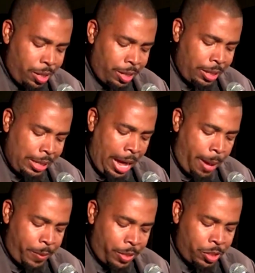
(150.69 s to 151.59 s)

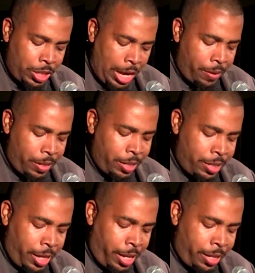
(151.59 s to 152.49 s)
Clap and shout and
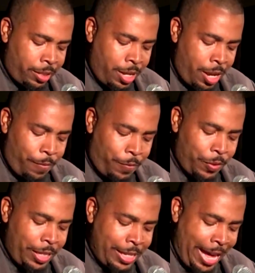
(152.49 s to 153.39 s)
dance for
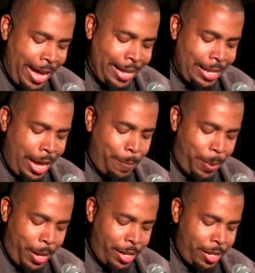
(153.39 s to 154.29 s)
the gas I
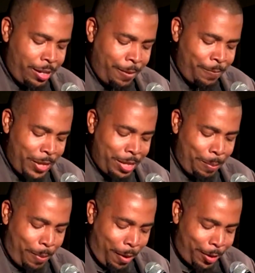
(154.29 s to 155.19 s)
paid, and the
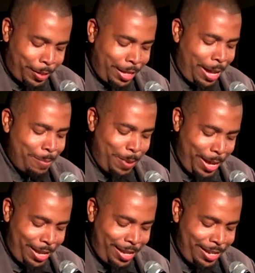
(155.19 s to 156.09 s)
parking I
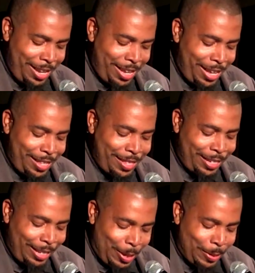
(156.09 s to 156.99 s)
paid, and the
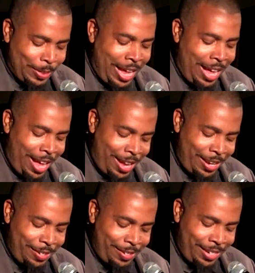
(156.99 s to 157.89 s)
clothes I
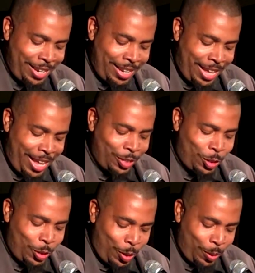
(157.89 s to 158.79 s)
ironed, and
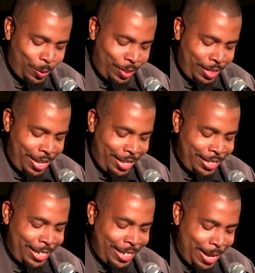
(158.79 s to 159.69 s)
chose
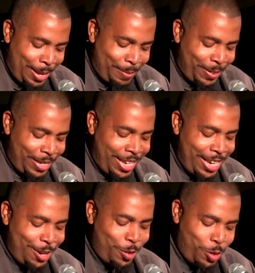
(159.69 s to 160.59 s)
to come to
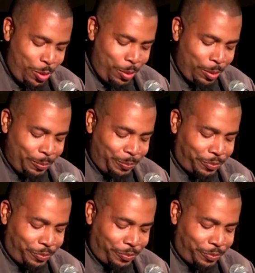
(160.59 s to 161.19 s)
hear you.